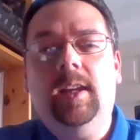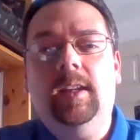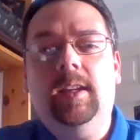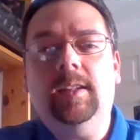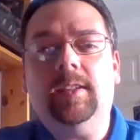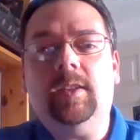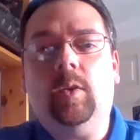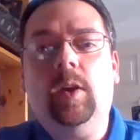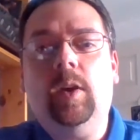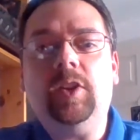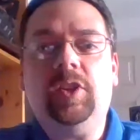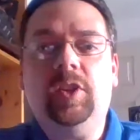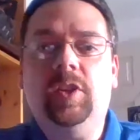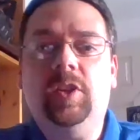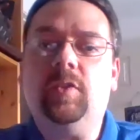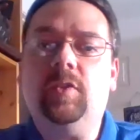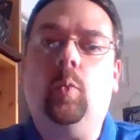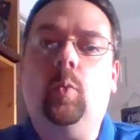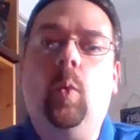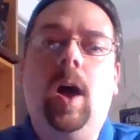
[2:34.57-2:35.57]
is the question
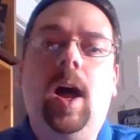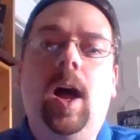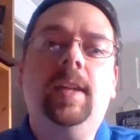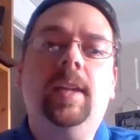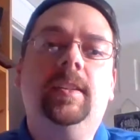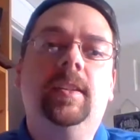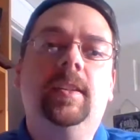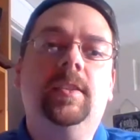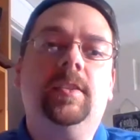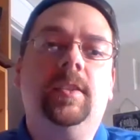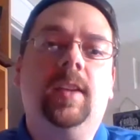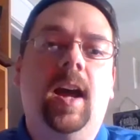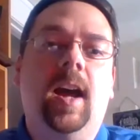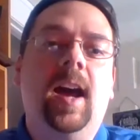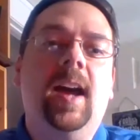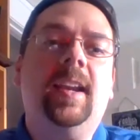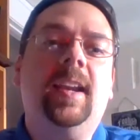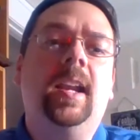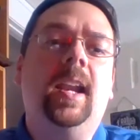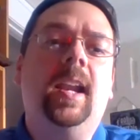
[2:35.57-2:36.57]
is, why does
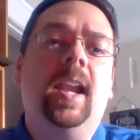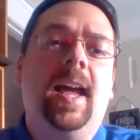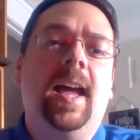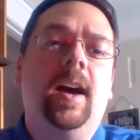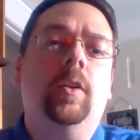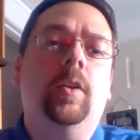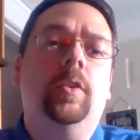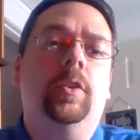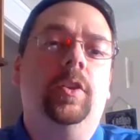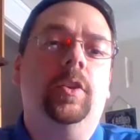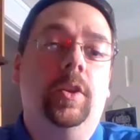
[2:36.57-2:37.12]
God allow